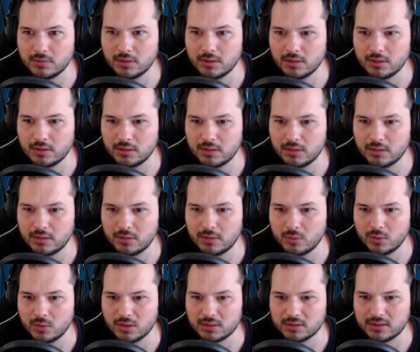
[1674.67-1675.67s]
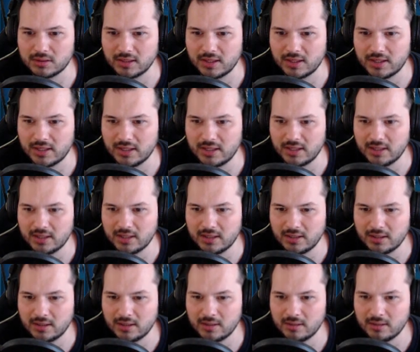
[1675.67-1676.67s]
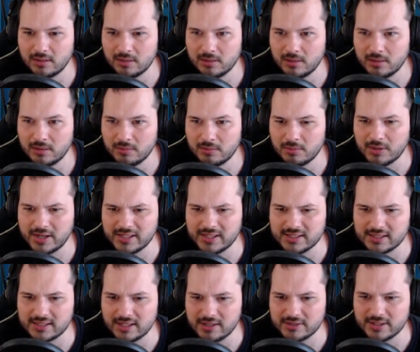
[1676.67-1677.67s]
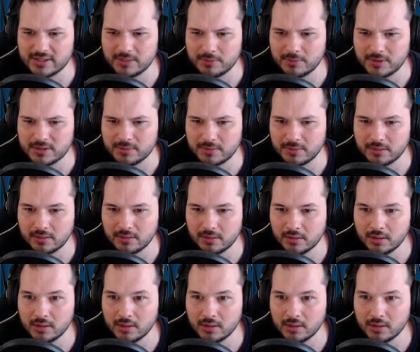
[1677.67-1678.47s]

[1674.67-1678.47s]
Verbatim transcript: Uh, what the hell? Bryce, how is that possible?